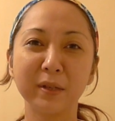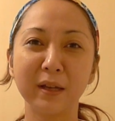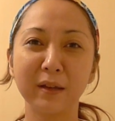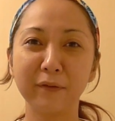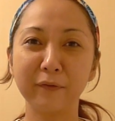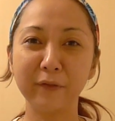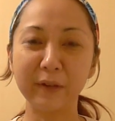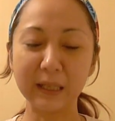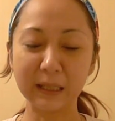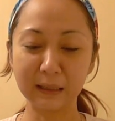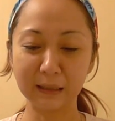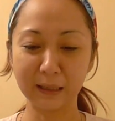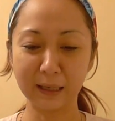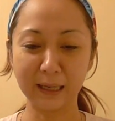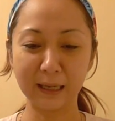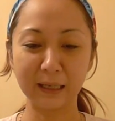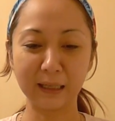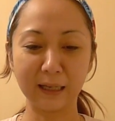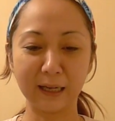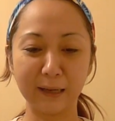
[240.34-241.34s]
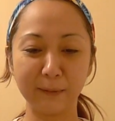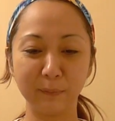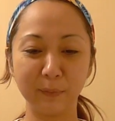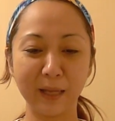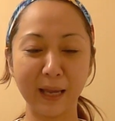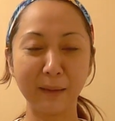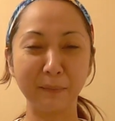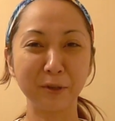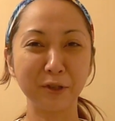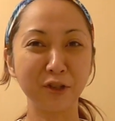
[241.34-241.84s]
I feel like I'm
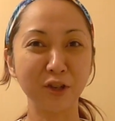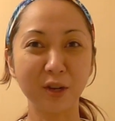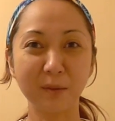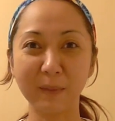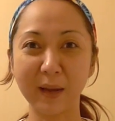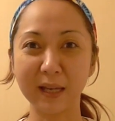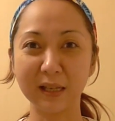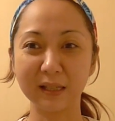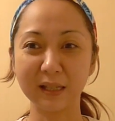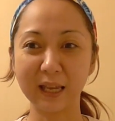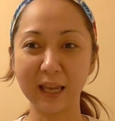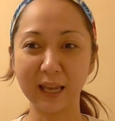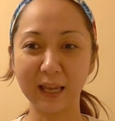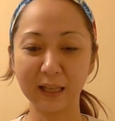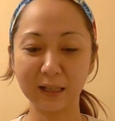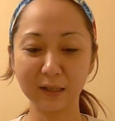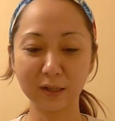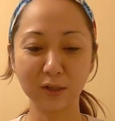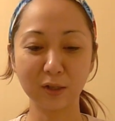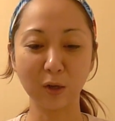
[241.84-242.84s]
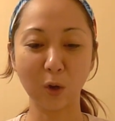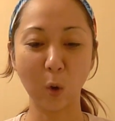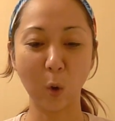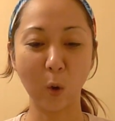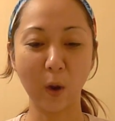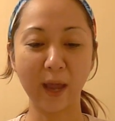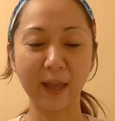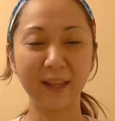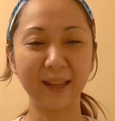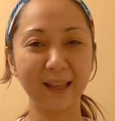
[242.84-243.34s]
damaging my skin.
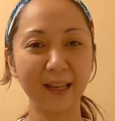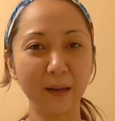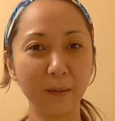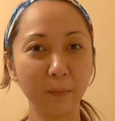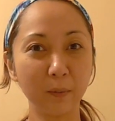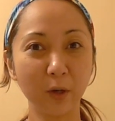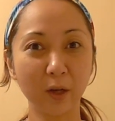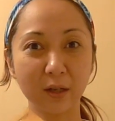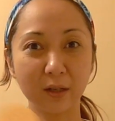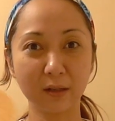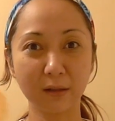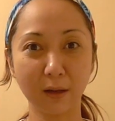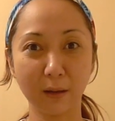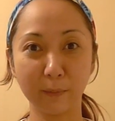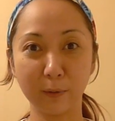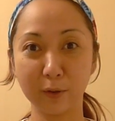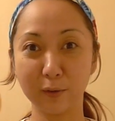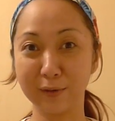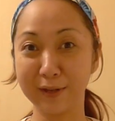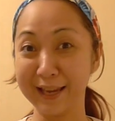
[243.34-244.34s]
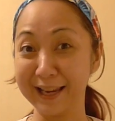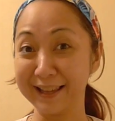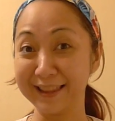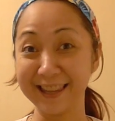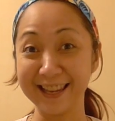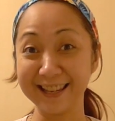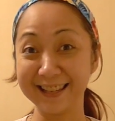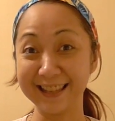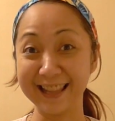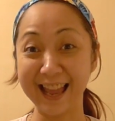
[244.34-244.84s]
So I think I'm gonna stop using
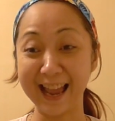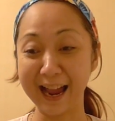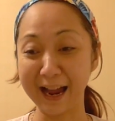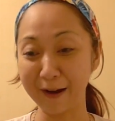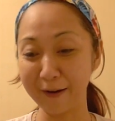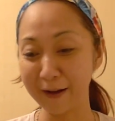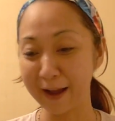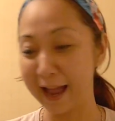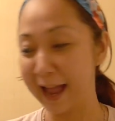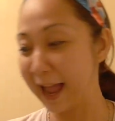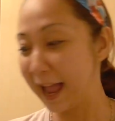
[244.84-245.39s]
this now